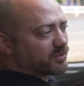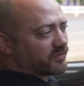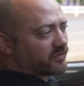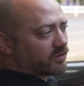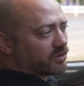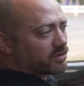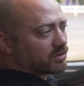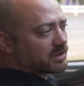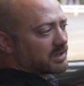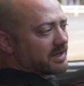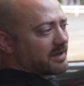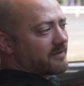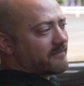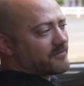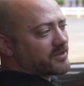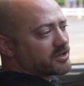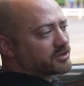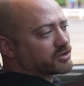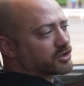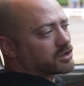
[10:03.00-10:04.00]
prefer,
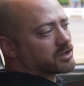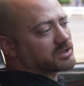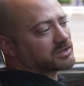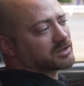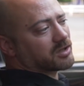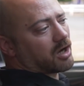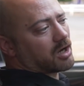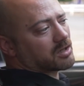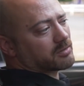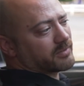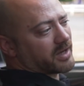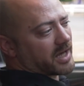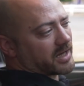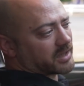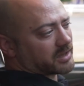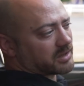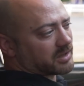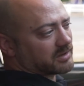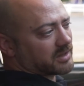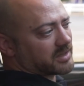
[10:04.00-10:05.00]
then turn it to
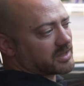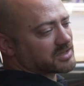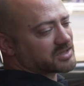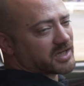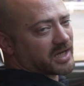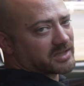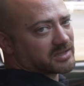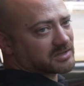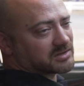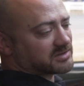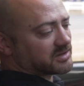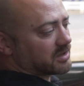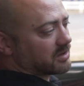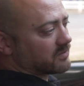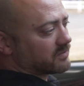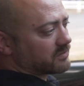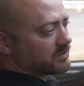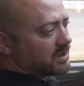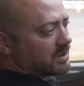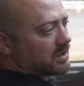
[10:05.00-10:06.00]
automatic and let it change
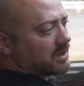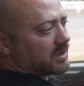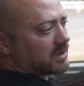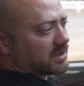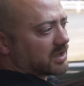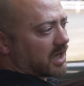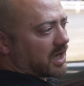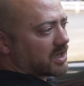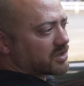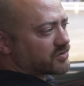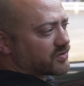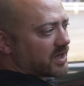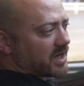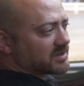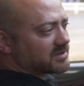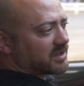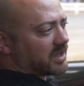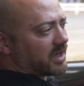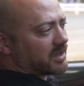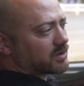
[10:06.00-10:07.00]
itself.
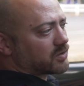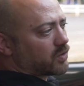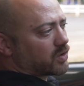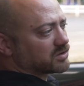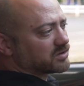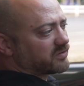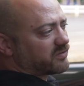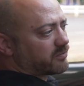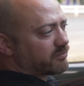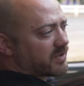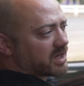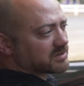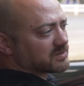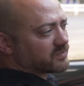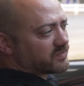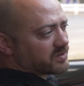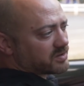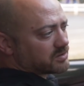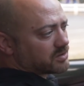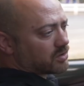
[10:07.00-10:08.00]
Contrast, and of course, if you mess
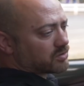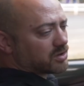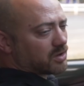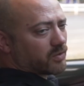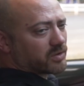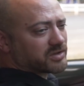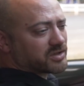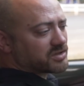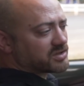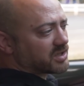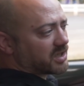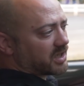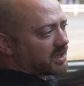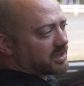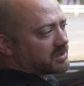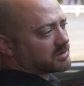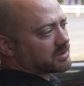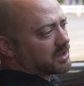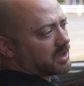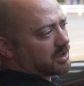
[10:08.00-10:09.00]
with it and don't know what you
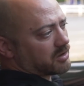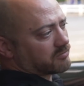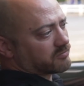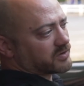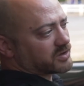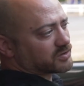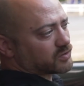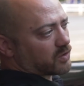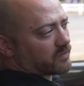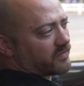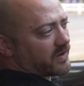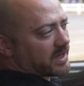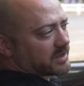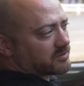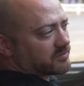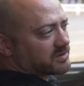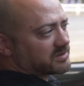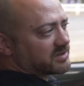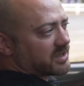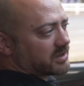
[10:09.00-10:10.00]
changed, restore
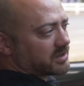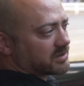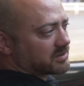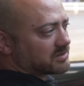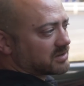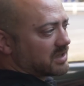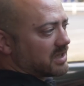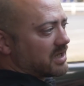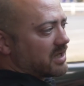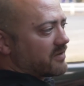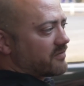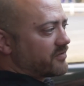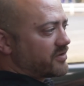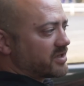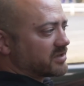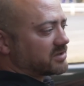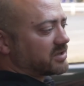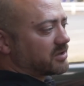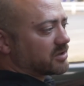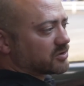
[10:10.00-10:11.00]
factory settings.
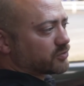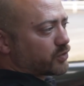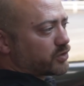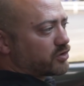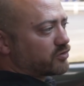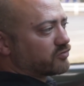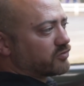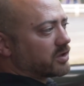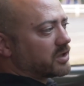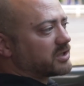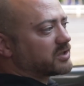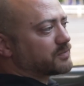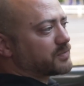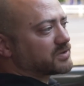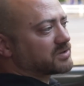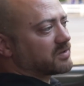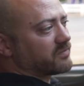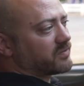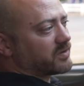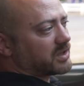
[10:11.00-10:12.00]
This here is when you really
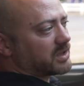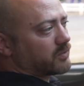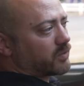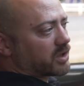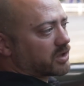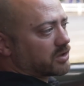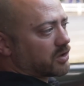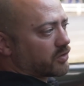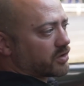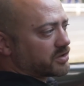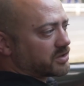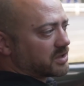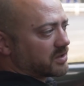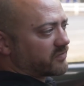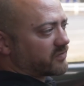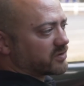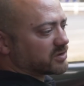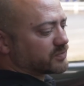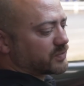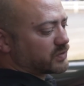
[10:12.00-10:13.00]
specifically want to know the
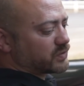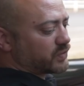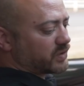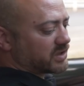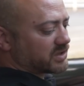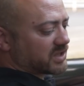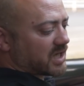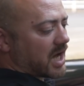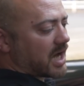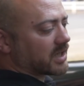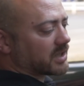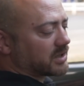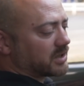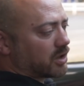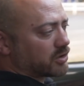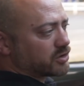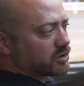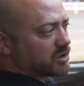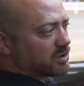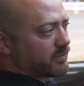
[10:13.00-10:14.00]
difference between toggling
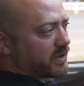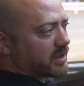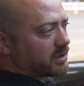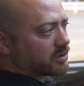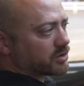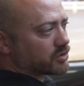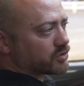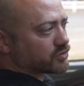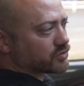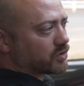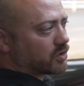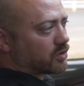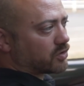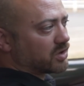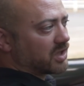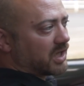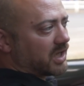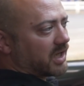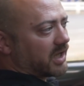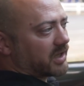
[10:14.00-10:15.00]
on your command and
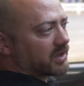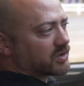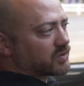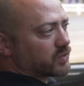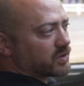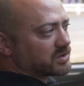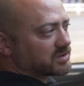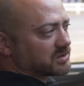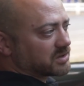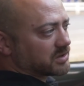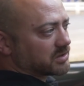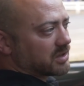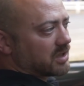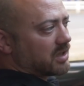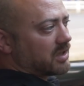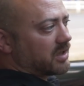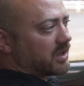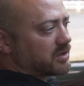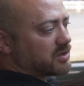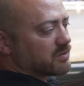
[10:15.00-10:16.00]
control and twisting.
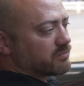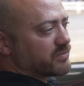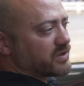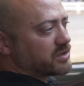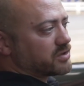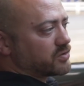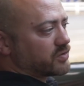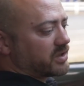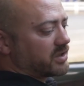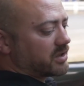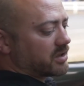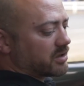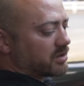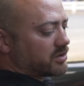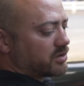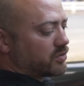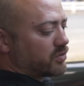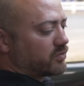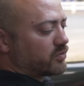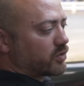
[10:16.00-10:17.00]
In your menu here,
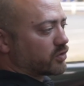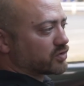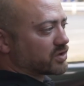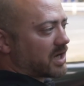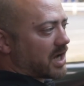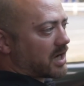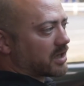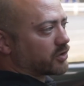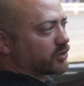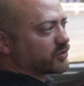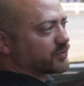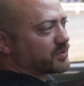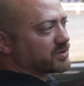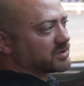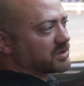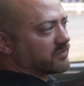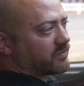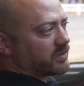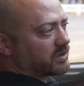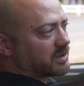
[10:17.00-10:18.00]
you will toggle
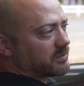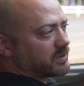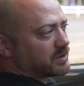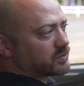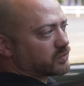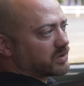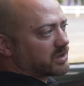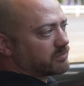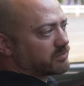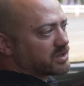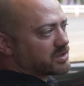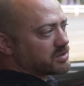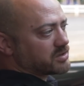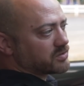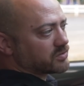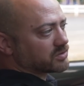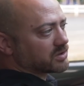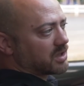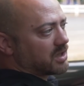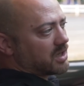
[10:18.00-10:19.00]
specifically between
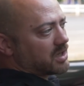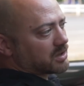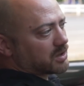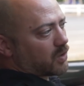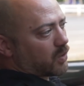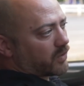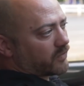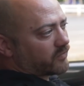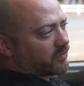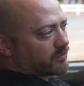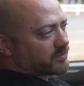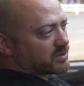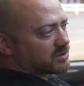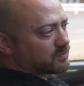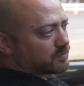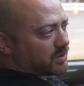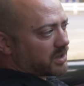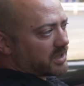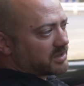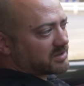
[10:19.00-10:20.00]
menus, going from
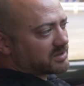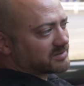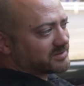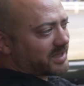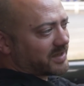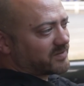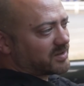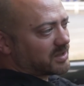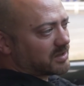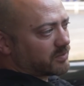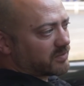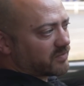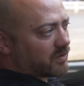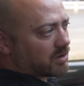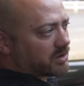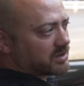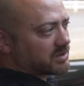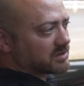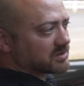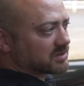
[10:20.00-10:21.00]
display to safety that we've
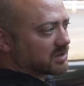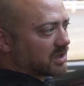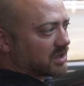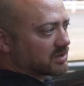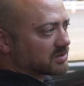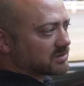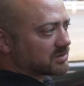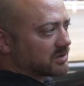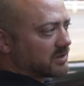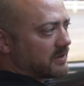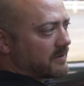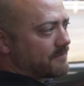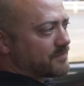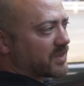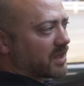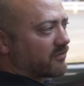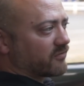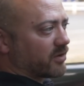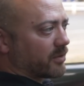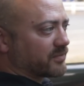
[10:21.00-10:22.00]
already discussed,
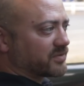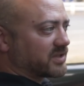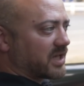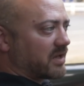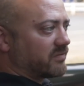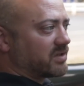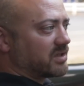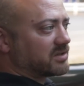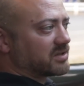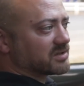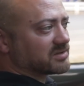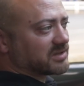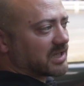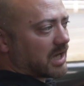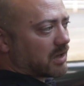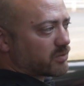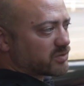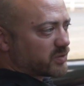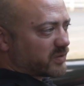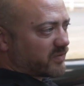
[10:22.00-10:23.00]
from safety to
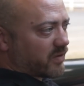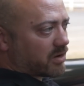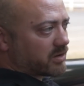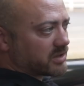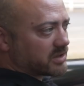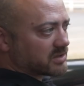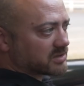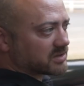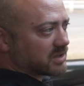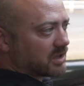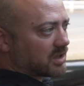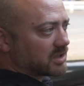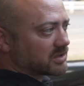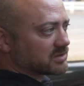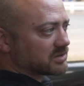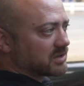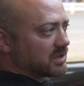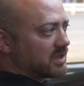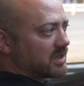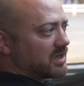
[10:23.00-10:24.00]
sound, which we've already
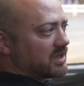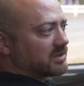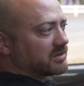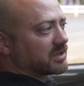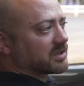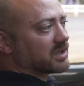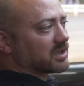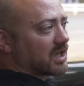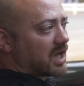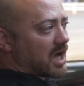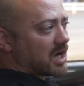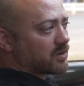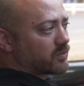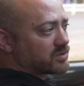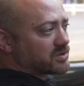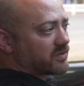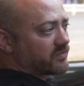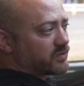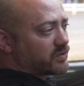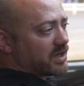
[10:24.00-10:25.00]
discussed, to clock,
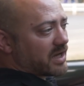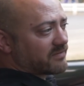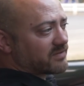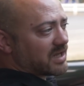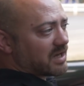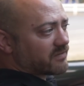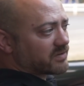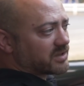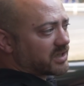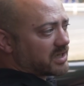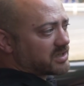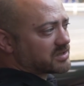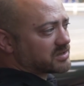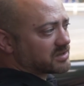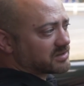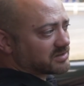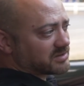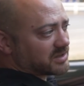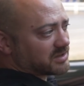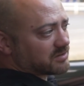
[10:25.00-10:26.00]
which if you have navigation
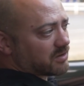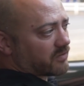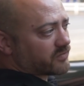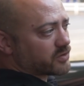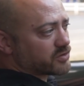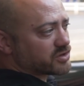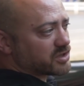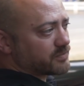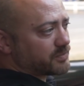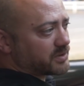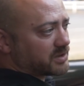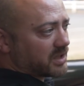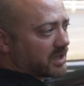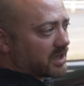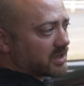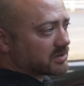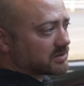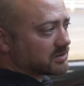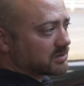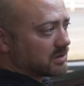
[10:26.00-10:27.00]
is synced off your
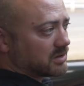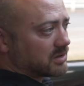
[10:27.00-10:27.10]
GPS,